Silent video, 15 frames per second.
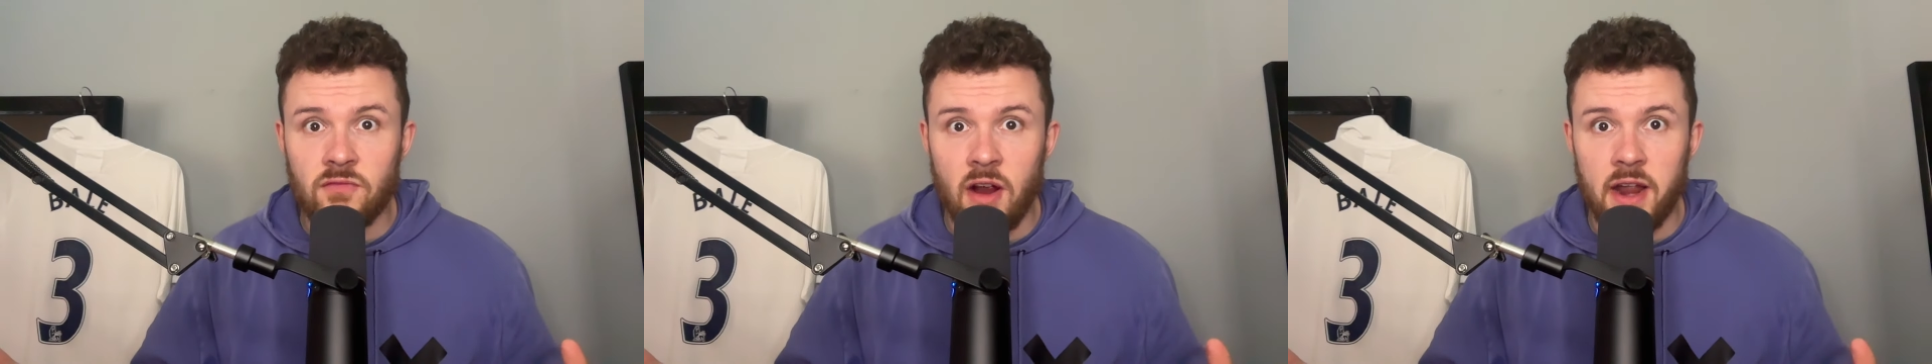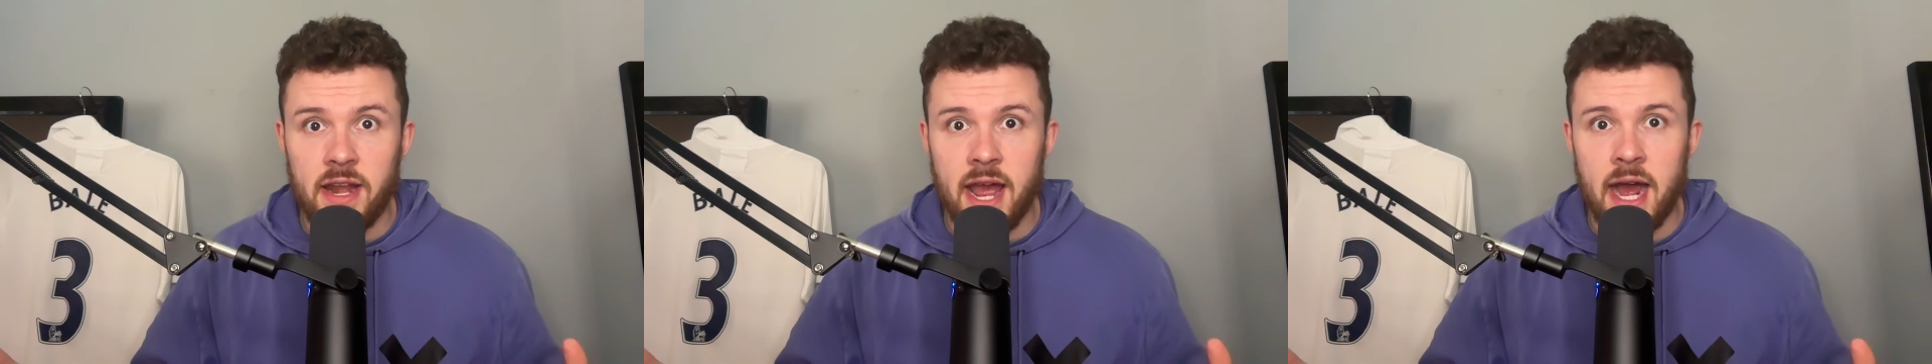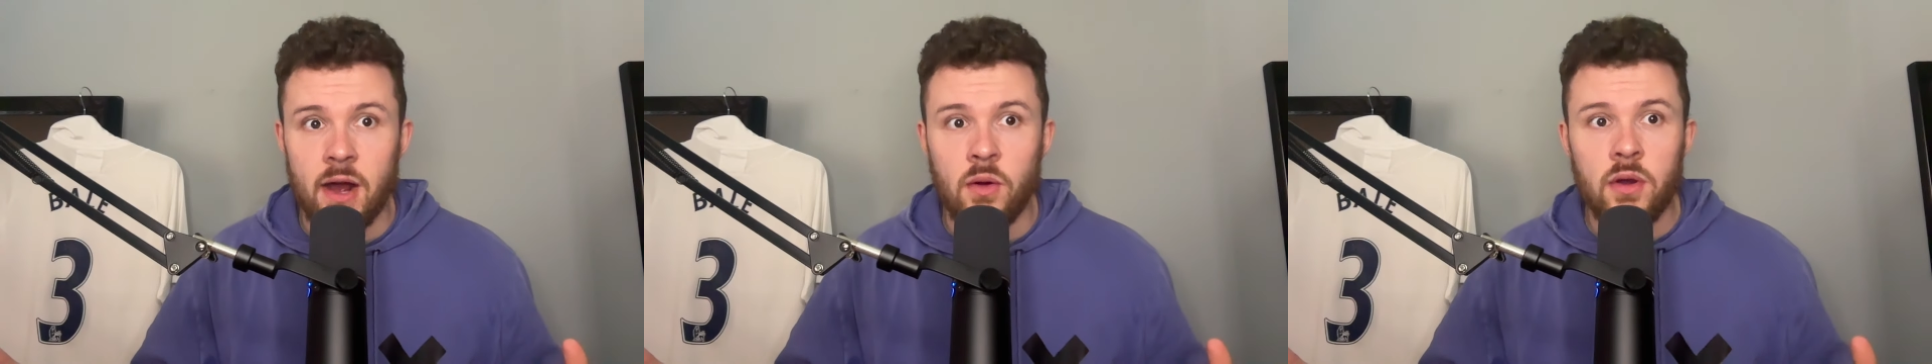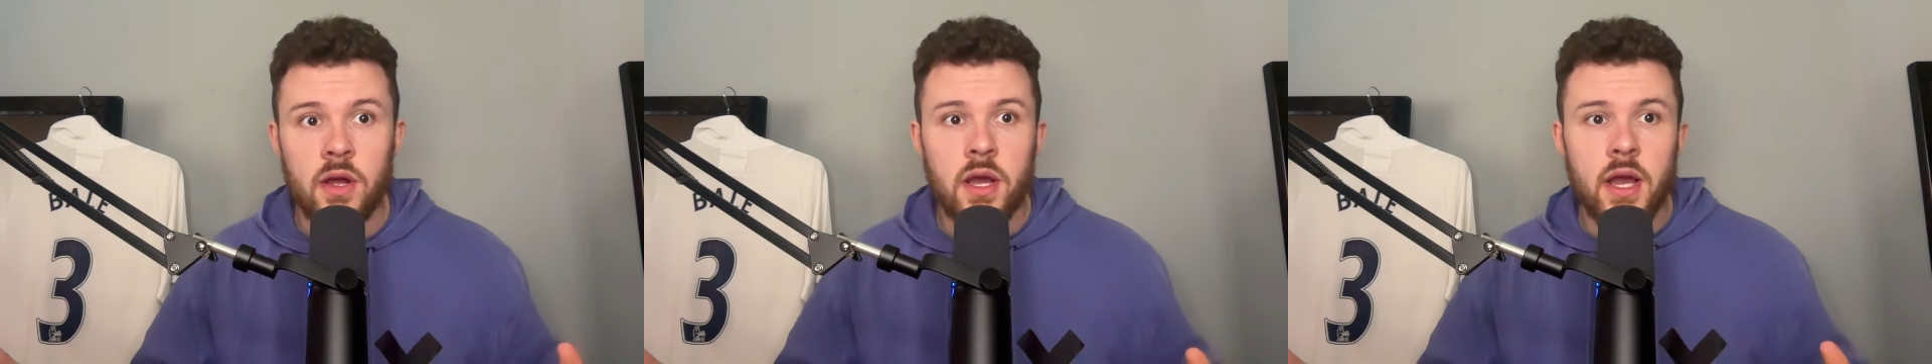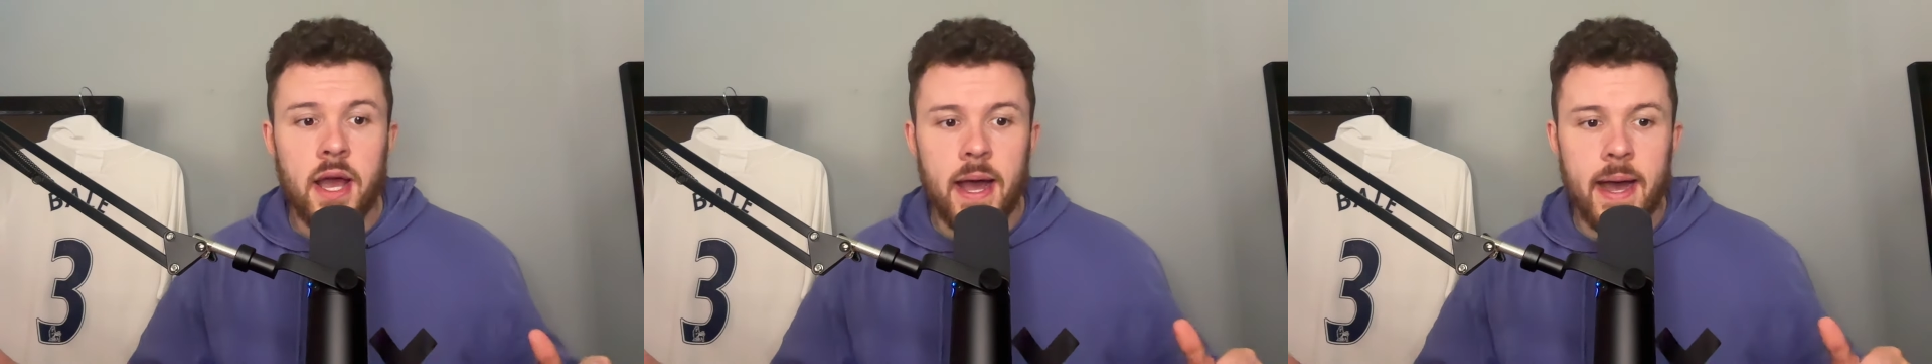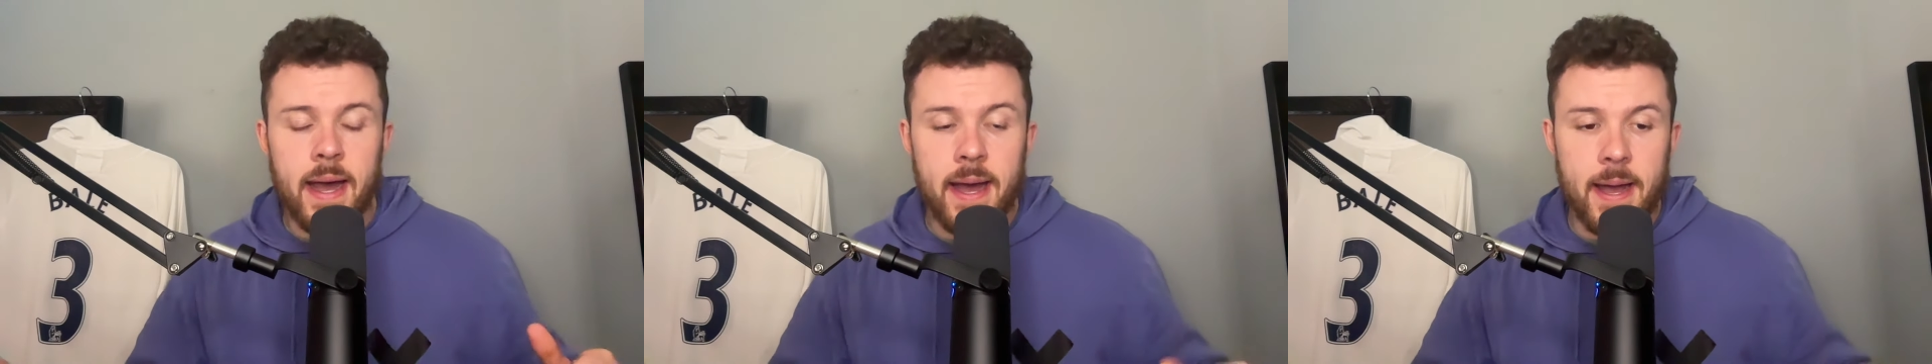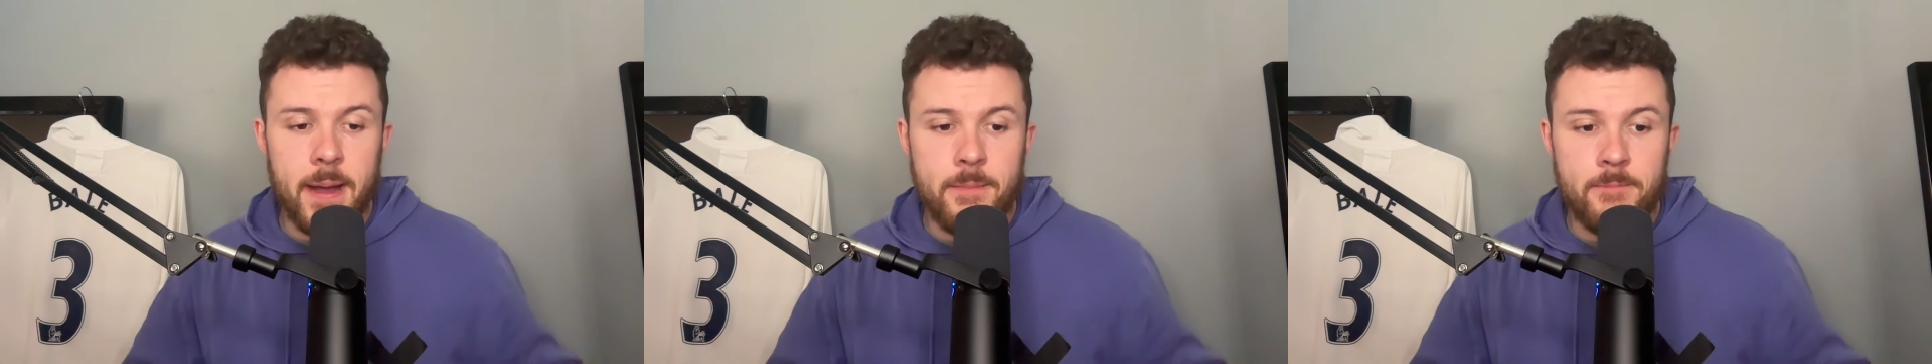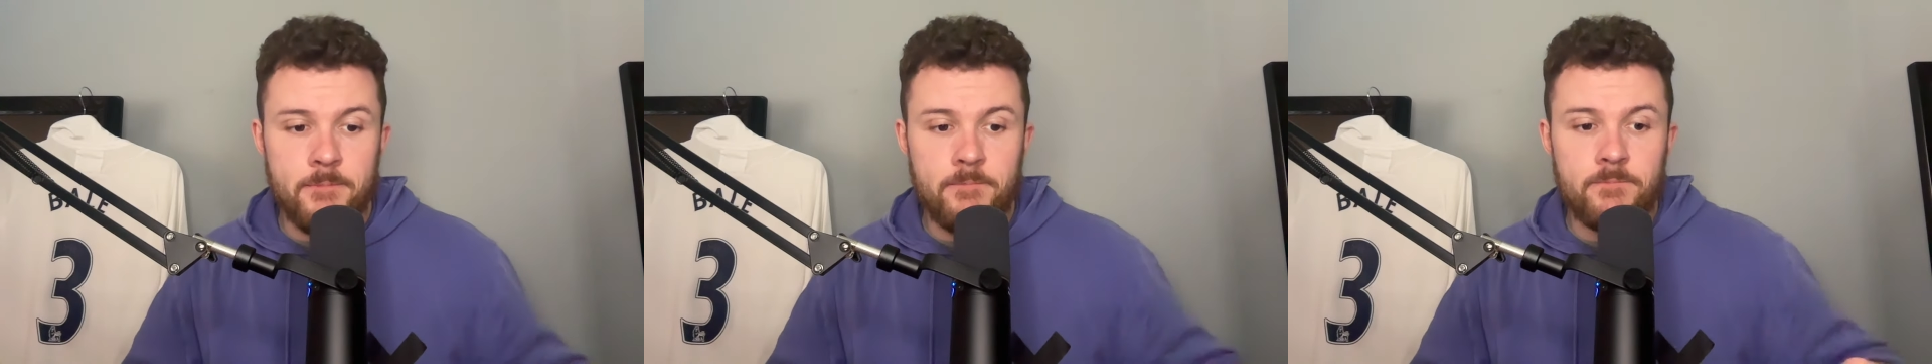right now.
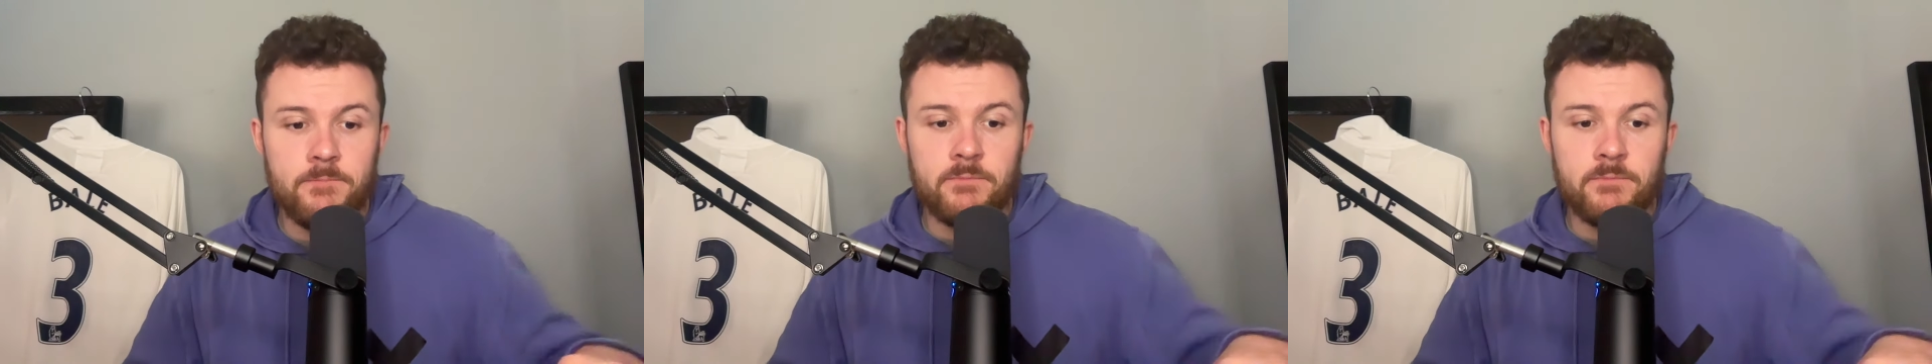Um,